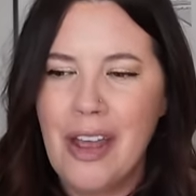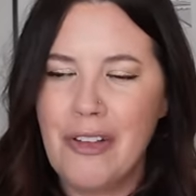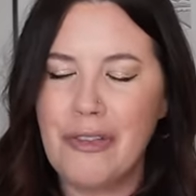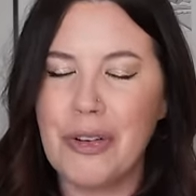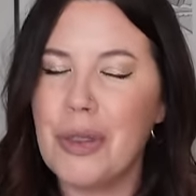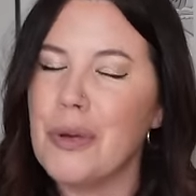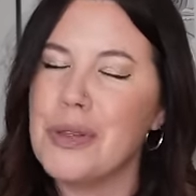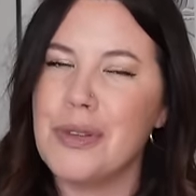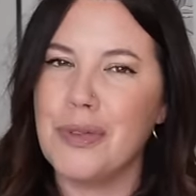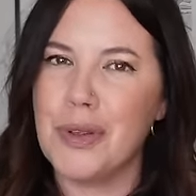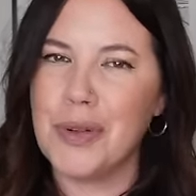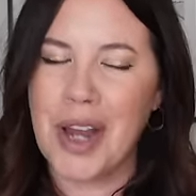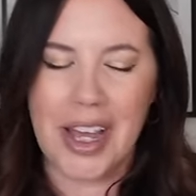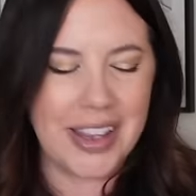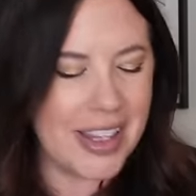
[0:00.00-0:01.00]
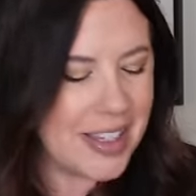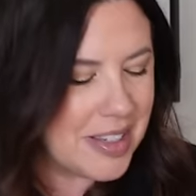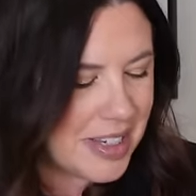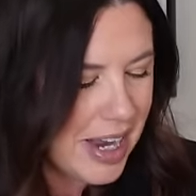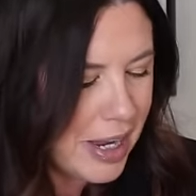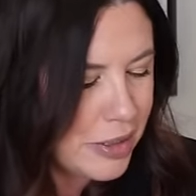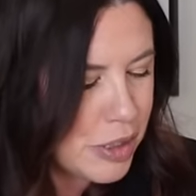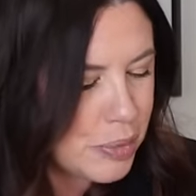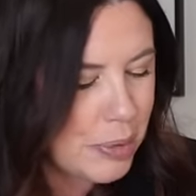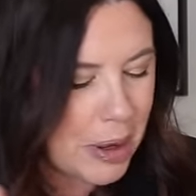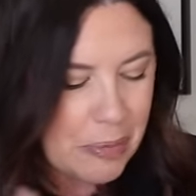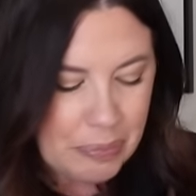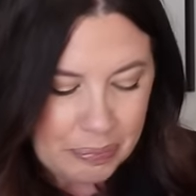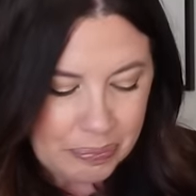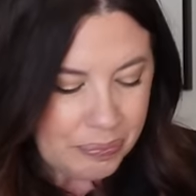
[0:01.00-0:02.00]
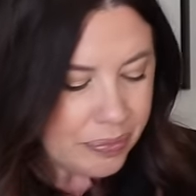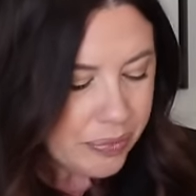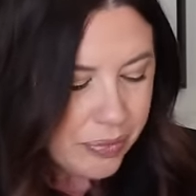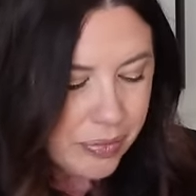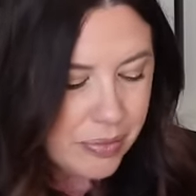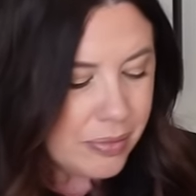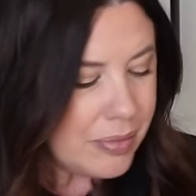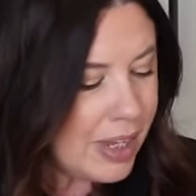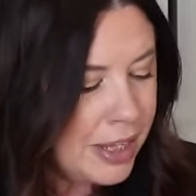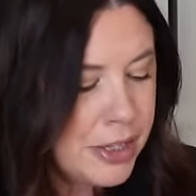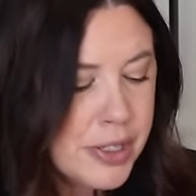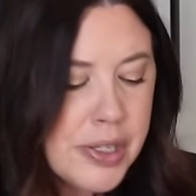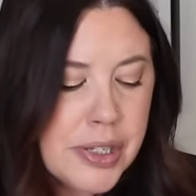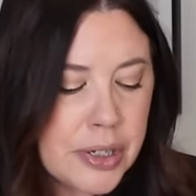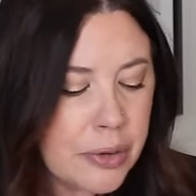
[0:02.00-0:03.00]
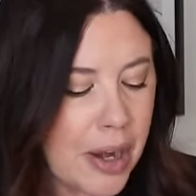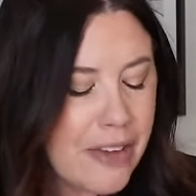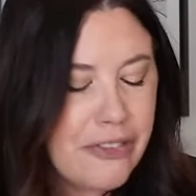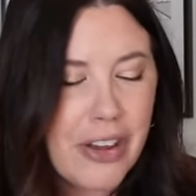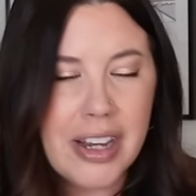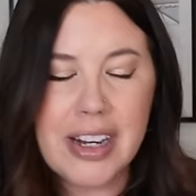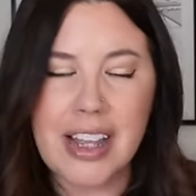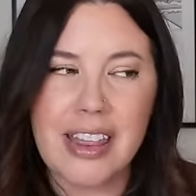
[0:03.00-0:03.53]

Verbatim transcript: for those of you not in the States, but this is a great find.